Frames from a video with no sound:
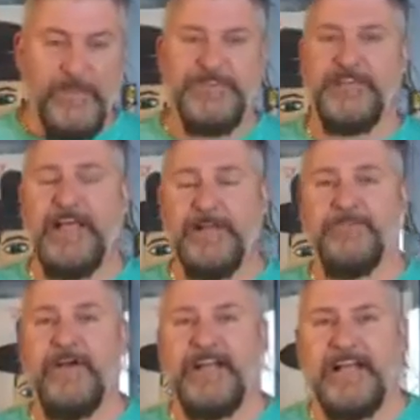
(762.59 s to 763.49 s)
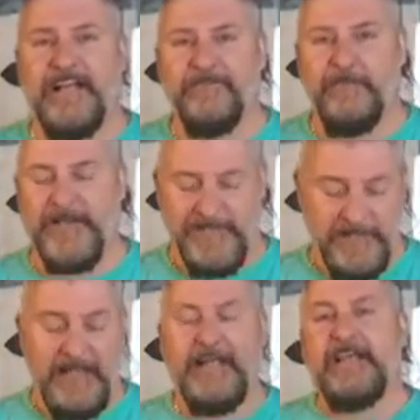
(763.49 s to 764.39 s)
So you got your Friday night
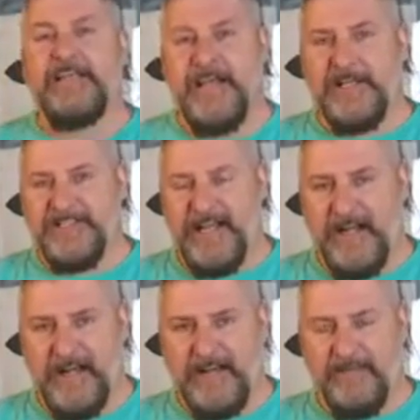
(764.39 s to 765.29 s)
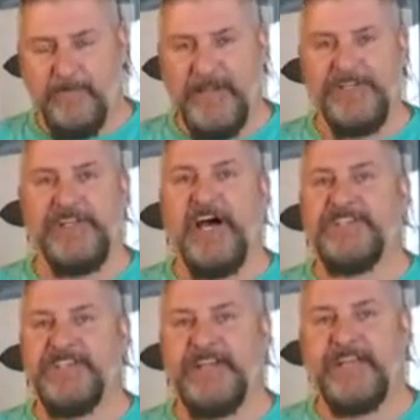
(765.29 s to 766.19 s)
information, you got your Saturday night information. On
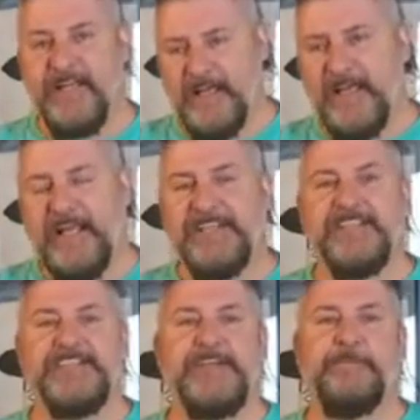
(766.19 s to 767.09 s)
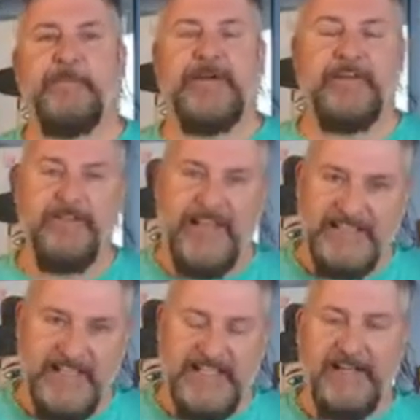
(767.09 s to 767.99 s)
Sunday, it's the supplemental.
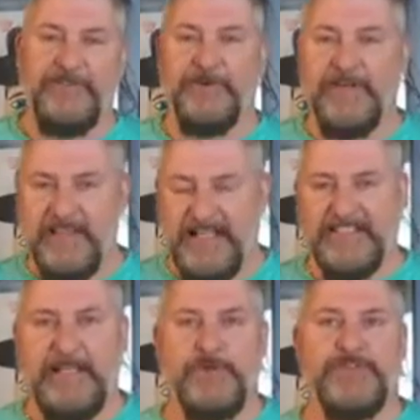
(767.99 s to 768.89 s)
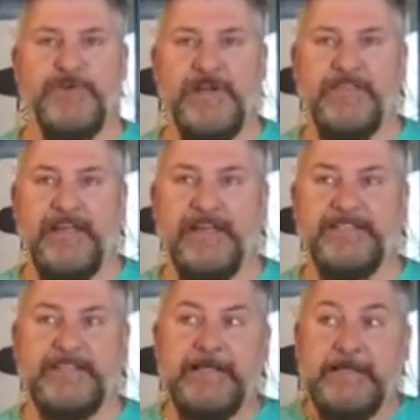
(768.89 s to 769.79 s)
That's at 10:30. That's those three
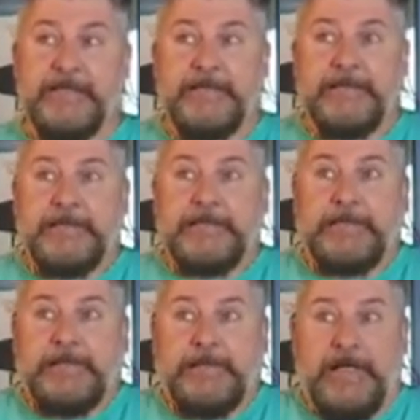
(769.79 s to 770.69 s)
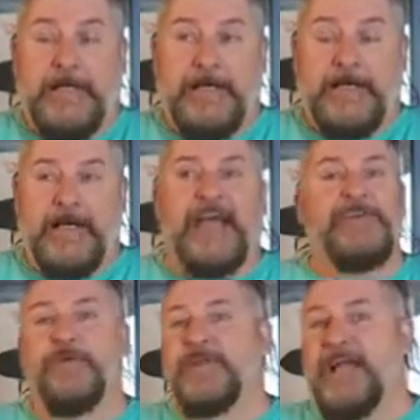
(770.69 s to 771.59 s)
things. Uh, I
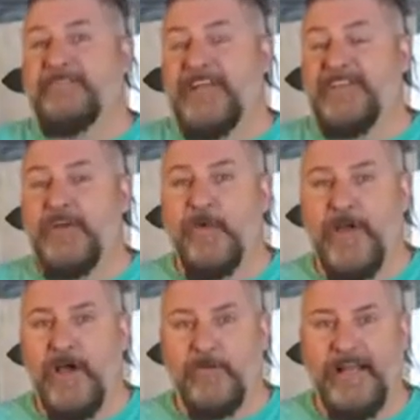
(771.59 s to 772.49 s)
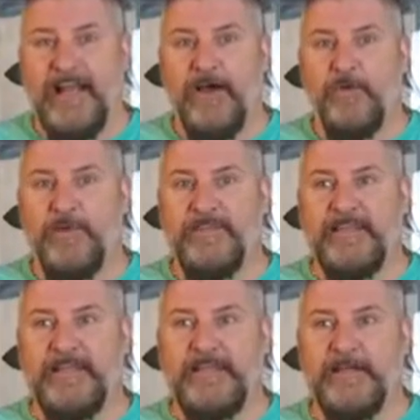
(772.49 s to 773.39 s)
don't really have anything going on right now with
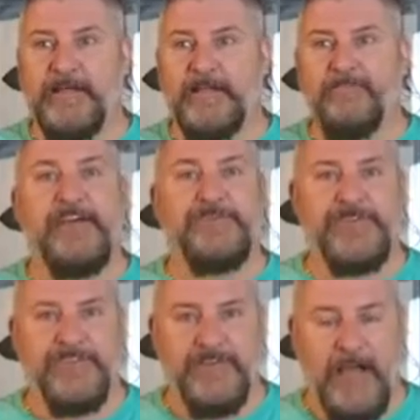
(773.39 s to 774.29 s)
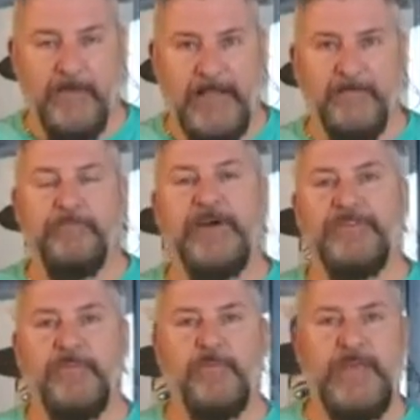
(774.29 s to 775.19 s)
the uh, the veterans of comedy,
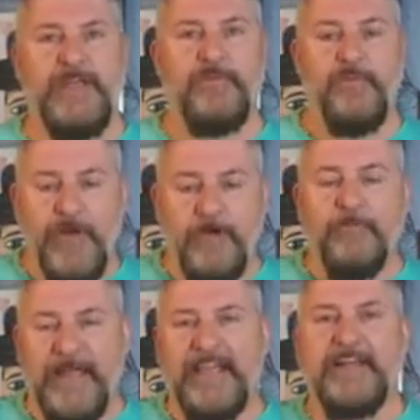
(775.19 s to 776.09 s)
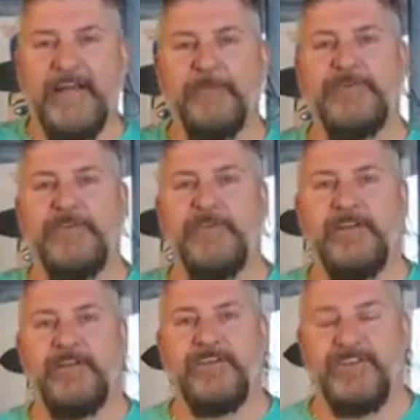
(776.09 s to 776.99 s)
but we will make it an
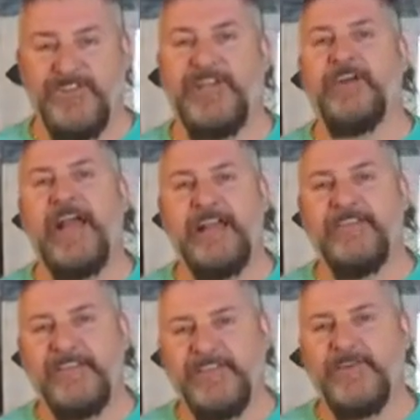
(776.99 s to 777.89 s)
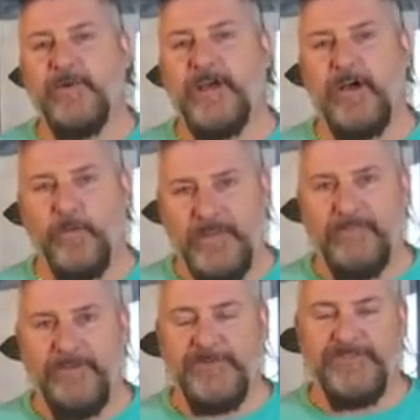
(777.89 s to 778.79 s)
opportunity to share anything that's going on with the
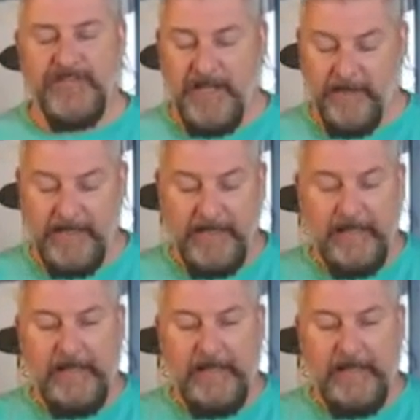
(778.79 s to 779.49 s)
veterans of comedy.